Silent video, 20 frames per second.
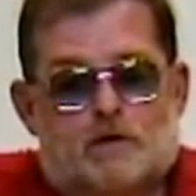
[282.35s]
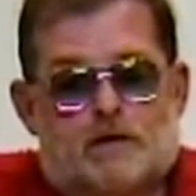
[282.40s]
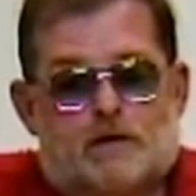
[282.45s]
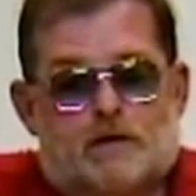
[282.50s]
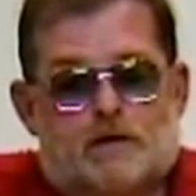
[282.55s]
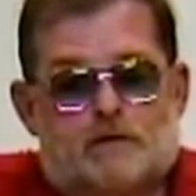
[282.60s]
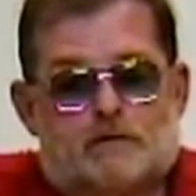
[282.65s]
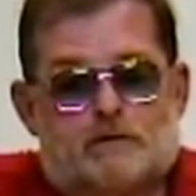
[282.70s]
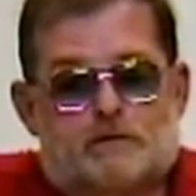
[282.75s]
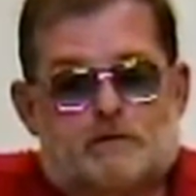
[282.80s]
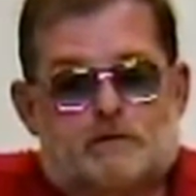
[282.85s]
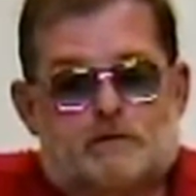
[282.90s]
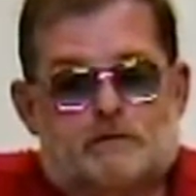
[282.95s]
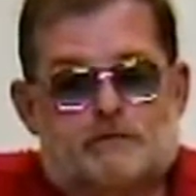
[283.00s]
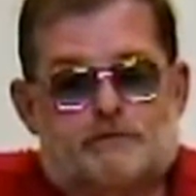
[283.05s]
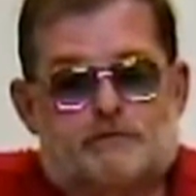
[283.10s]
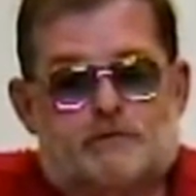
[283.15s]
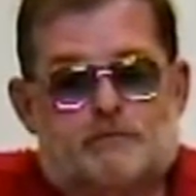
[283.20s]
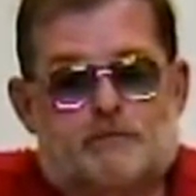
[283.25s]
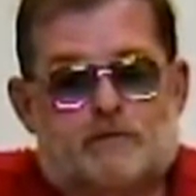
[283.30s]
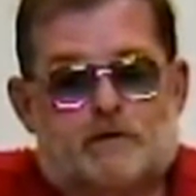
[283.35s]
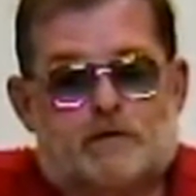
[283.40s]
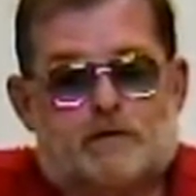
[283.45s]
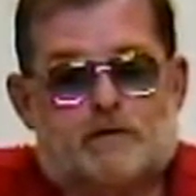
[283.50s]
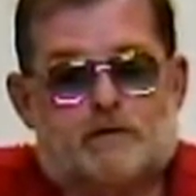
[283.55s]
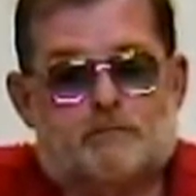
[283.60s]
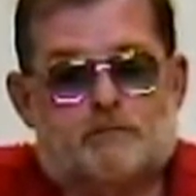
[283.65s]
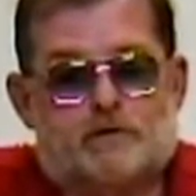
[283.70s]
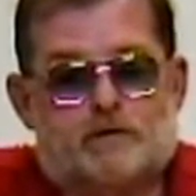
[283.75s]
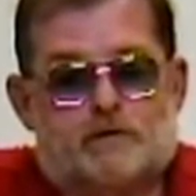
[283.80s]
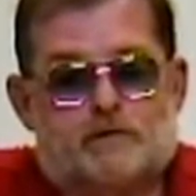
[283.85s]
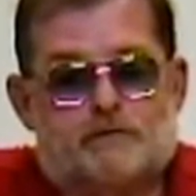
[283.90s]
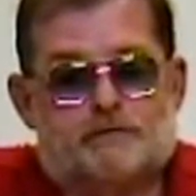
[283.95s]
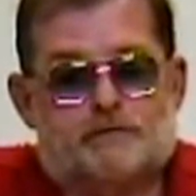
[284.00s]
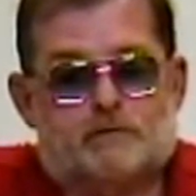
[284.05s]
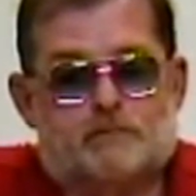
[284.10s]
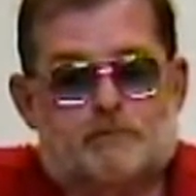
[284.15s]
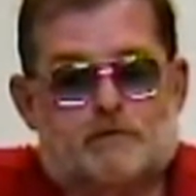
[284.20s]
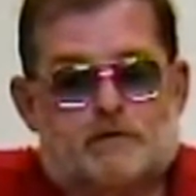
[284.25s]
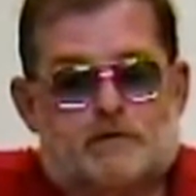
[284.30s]
And she met and married
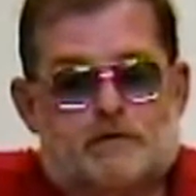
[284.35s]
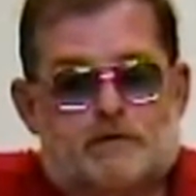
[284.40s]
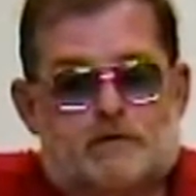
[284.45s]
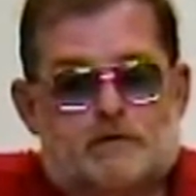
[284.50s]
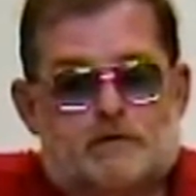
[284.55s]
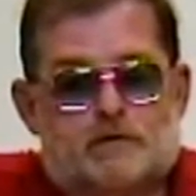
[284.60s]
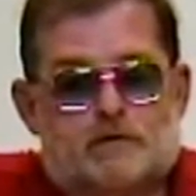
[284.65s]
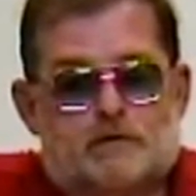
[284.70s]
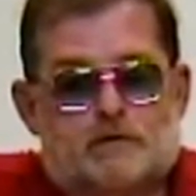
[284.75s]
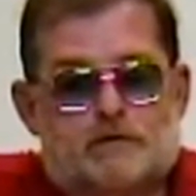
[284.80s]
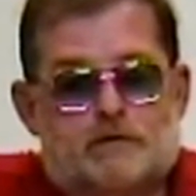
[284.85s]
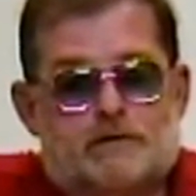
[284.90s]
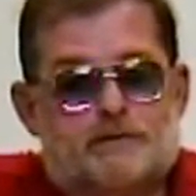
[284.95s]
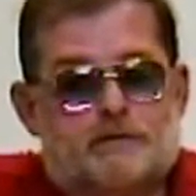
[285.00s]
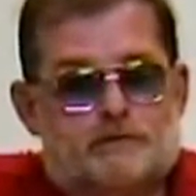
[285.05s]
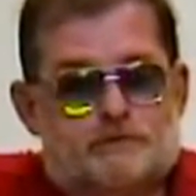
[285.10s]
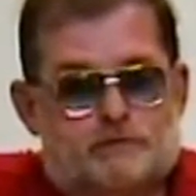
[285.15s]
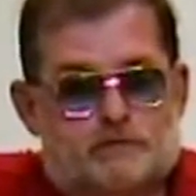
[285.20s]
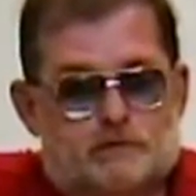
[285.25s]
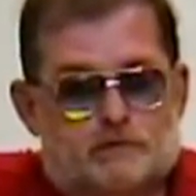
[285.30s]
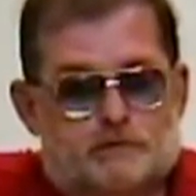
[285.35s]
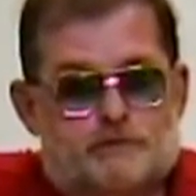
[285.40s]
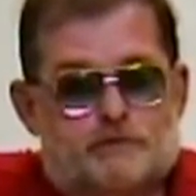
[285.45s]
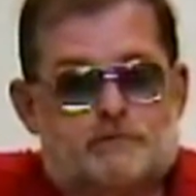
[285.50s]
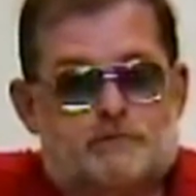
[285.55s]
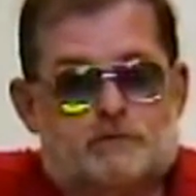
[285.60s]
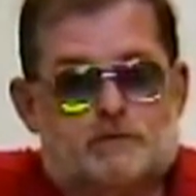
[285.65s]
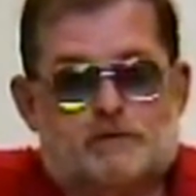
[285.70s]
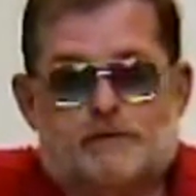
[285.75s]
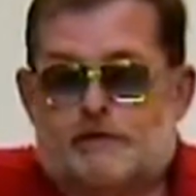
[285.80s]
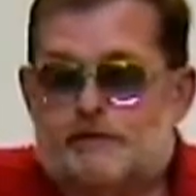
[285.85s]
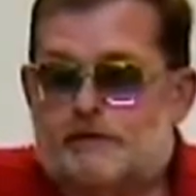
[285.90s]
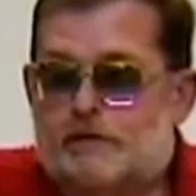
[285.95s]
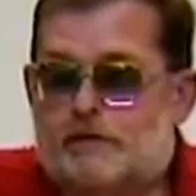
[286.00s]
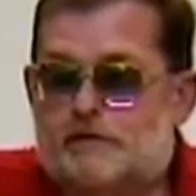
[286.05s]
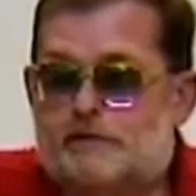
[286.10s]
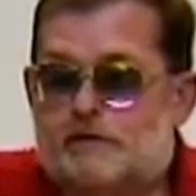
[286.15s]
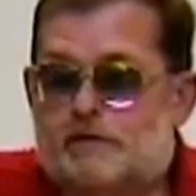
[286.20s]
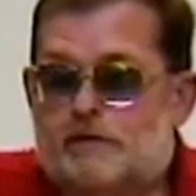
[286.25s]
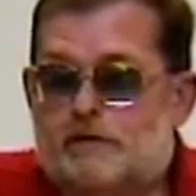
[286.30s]
somebody in the church that
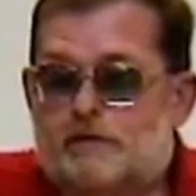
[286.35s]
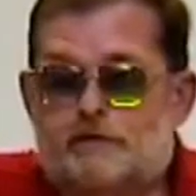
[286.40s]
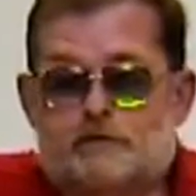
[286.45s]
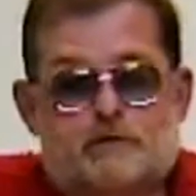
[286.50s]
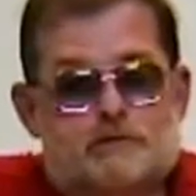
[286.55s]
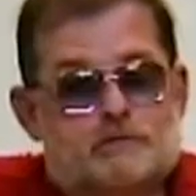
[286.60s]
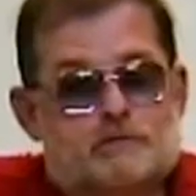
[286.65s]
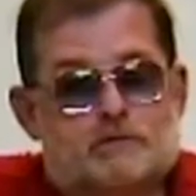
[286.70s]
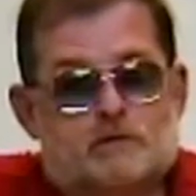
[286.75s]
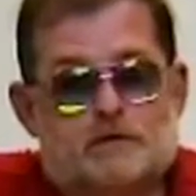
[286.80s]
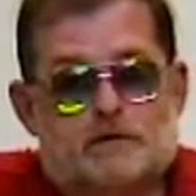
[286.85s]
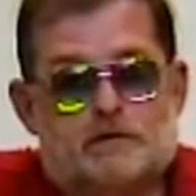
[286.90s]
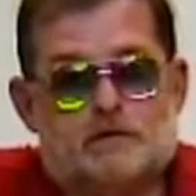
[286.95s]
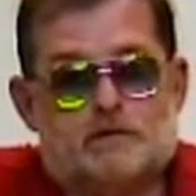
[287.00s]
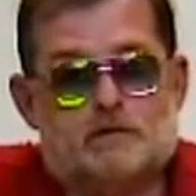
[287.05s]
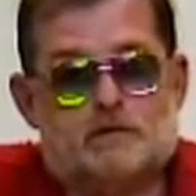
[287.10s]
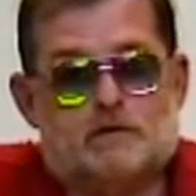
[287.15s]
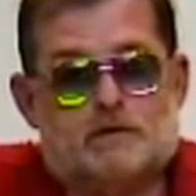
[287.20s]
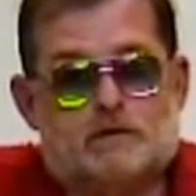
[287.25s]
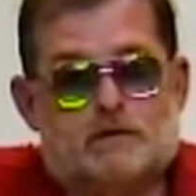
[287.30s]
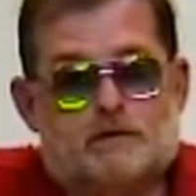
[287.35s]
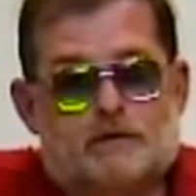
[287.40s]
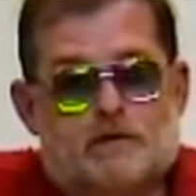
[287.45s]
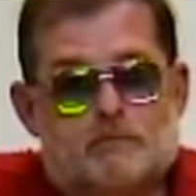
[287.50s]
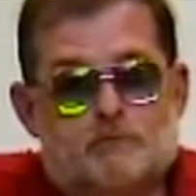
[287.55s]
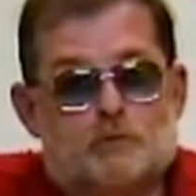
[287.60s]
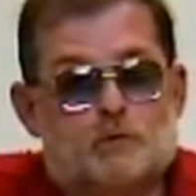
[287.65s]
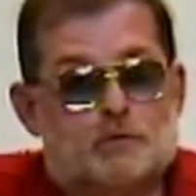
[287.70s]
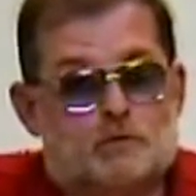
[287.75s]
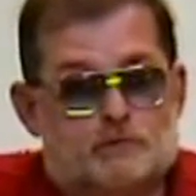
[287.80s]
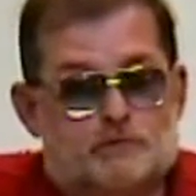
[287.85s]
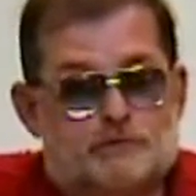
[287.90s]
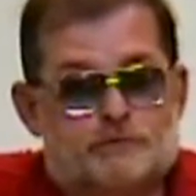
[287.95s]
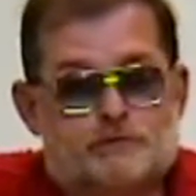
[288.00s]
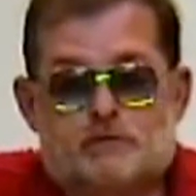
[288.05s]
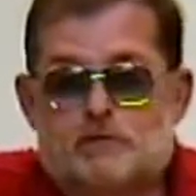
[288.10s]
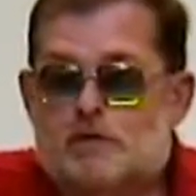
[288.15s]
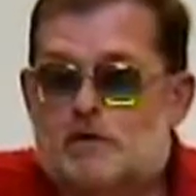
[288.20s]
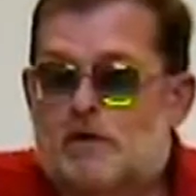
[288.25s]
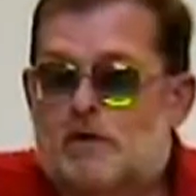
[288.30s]
they attended in Detroit, and they moved.
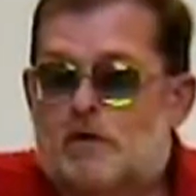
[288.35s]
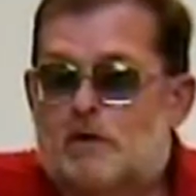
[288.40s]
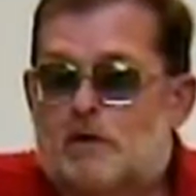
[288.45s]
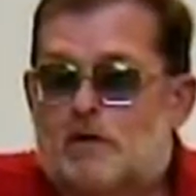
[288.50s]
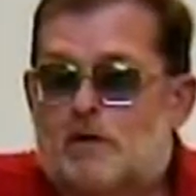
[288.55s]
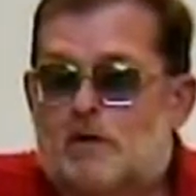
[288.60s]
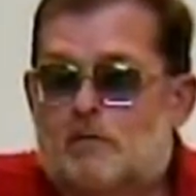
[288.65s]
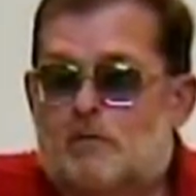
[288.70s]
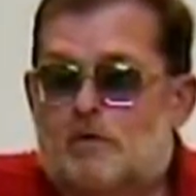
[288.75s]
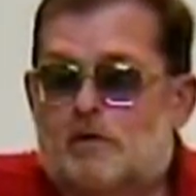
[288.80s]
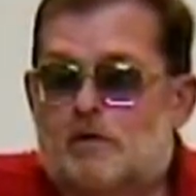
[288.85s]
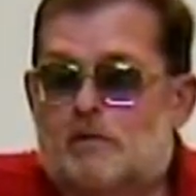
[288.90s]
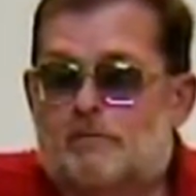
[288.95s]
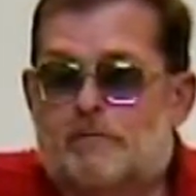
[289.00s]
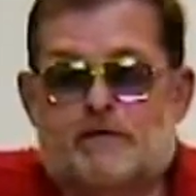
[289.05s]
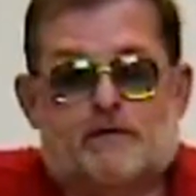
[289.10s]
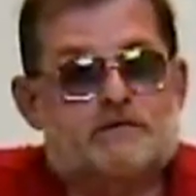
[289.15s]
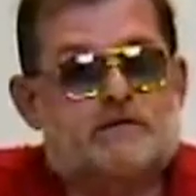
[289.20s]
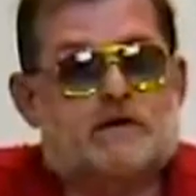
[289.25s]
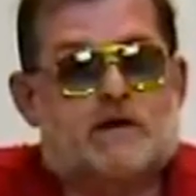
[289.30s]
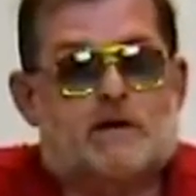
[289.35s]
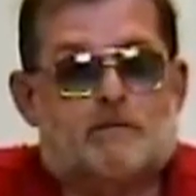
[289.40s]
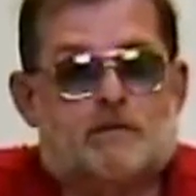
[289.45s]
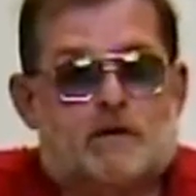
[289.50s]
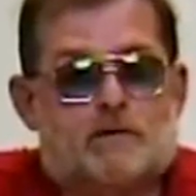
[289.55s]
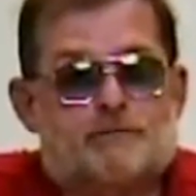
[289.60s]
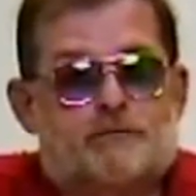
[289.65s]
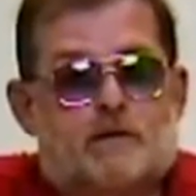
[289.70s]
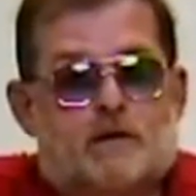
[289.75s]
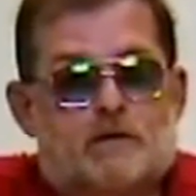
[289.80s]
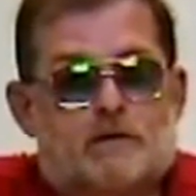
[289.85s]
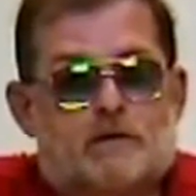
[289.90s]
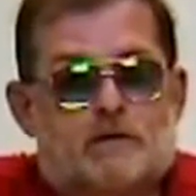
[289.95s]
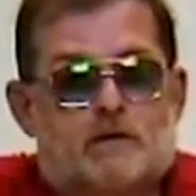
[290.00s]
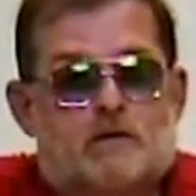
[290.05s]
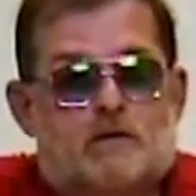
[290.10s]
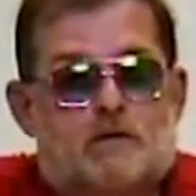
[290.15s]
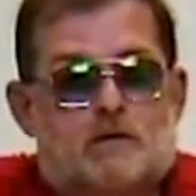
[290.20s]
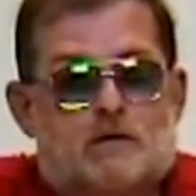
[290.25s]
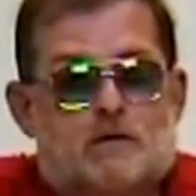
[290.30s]
Well, by the time I finally
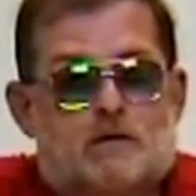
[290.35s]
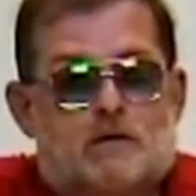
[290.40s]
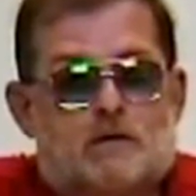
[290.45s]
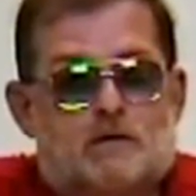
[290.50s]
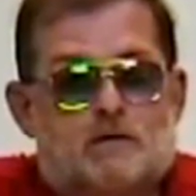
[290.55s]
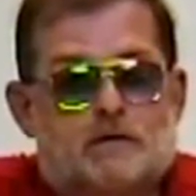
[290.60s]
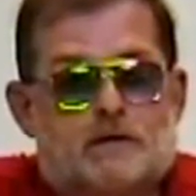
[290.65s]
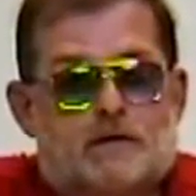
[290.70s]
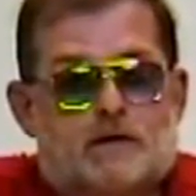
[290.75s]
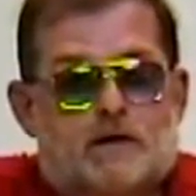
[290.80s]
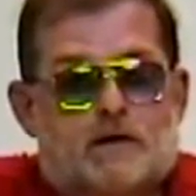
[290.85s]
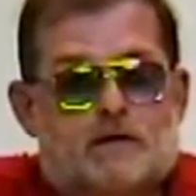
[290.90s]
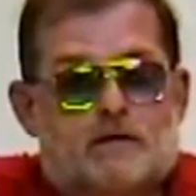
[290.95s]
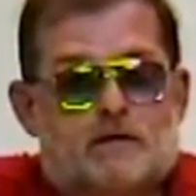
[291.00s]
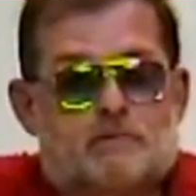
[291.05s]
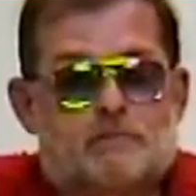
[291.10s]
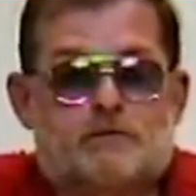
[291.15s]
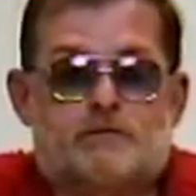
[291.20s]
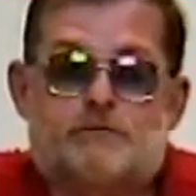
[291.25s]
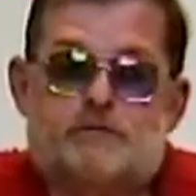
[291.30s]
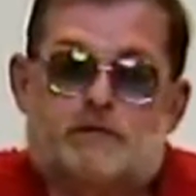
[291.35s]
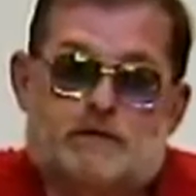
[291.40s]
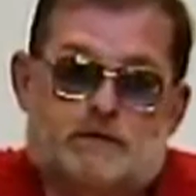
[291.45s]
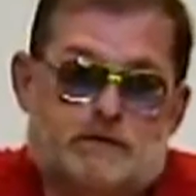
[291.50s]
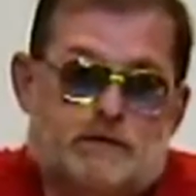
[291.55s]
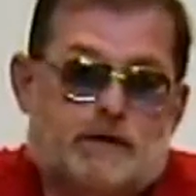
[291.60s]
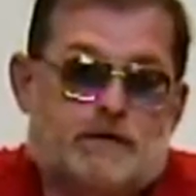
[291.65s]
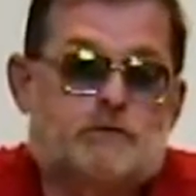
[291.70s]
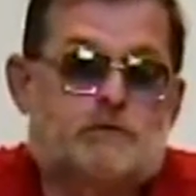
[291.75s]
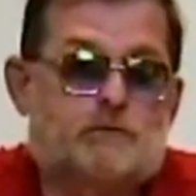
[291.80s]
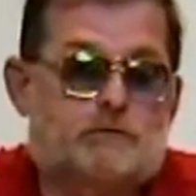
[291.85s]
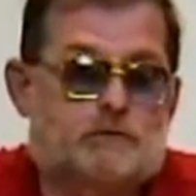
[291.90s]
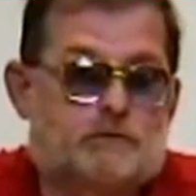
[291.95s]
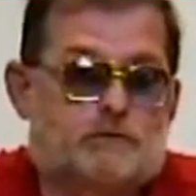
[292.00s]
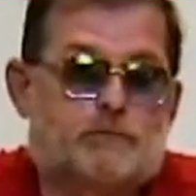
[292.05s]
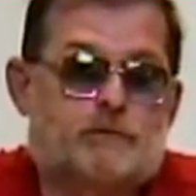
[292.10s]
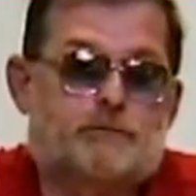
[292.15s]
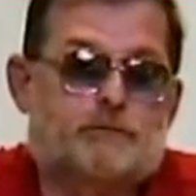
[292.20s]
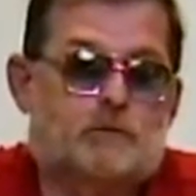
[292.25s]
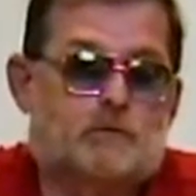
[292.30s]
called, I got him, and she had died 2 years
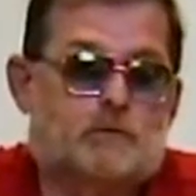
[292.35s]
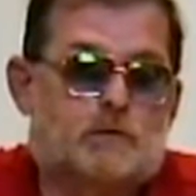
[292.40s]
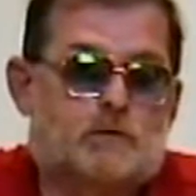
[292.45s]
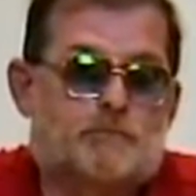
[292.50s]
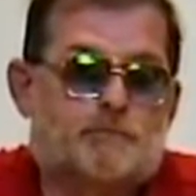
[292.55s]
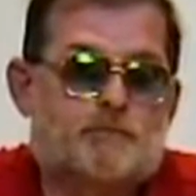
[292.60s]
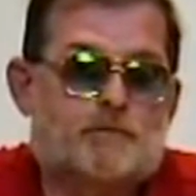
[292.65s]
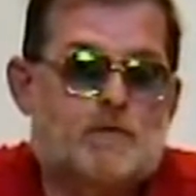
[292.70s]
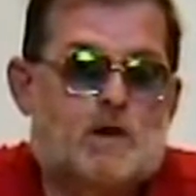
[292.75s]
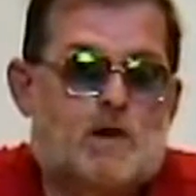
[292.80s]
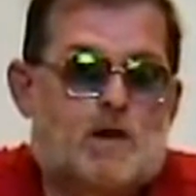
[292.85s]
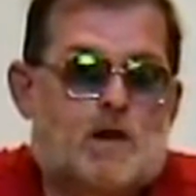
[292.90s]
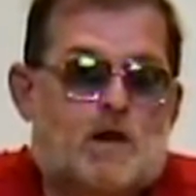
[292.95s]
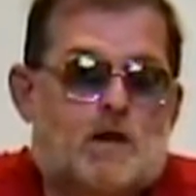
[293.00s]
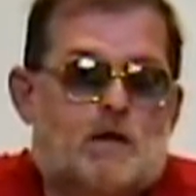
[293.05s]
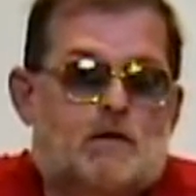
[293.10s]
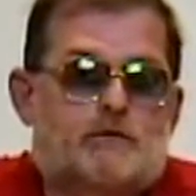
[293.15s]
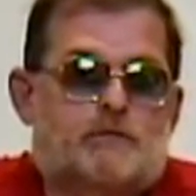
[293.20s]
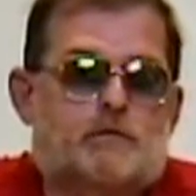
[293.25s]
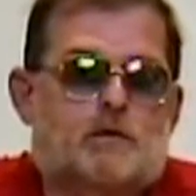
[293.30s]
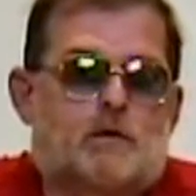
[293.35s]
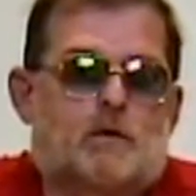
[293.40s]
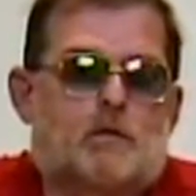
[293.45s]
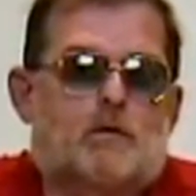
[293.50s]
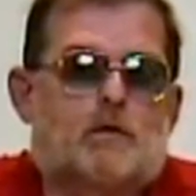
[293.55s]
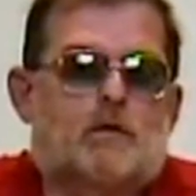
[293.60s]
before. So,